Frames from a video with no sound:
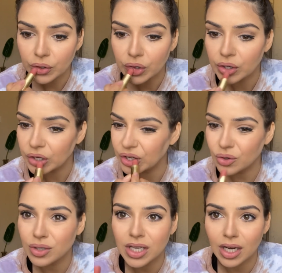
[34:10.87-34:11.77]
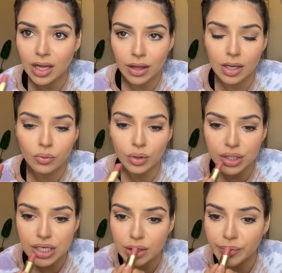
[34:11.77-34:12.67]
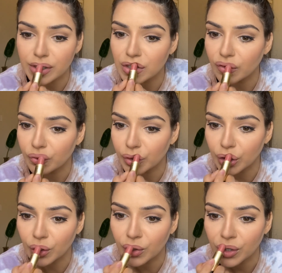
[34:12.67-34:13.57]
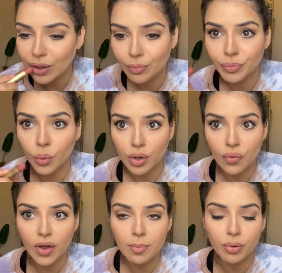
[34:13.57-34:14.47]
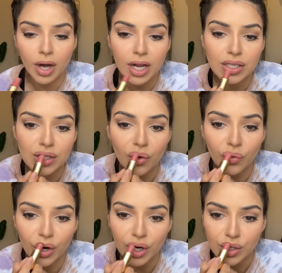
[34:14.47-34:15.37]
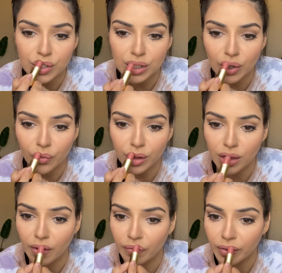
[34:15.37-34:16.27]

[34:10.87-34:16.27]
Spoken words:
You don't need anything really expensive, you know? When you find products that work, stick with them.